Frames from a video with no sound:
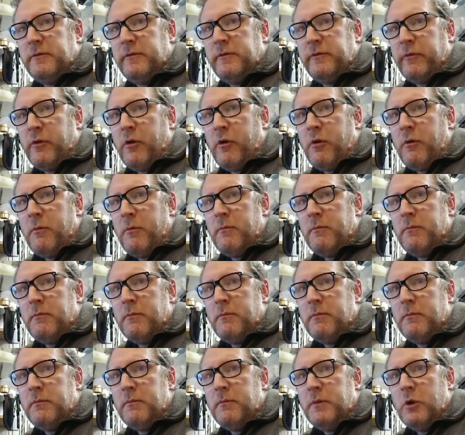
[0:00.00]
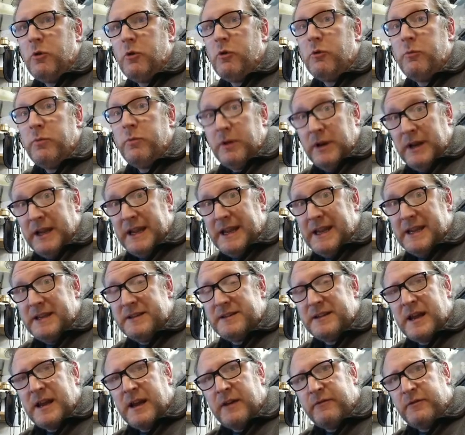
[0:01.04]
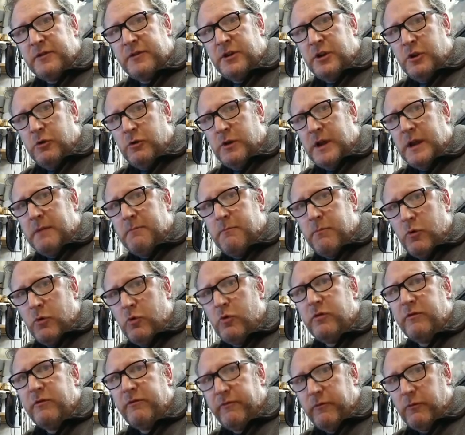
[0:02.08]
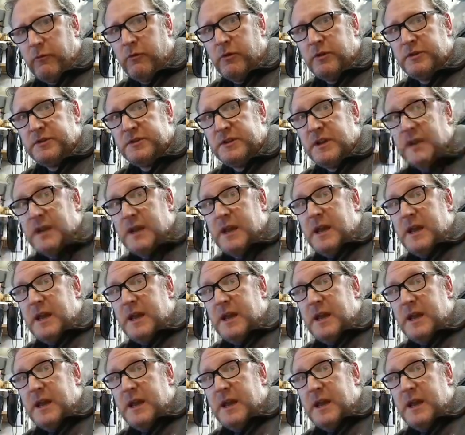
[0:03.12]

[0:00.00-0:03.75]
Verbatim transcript: from local police after UK Border Force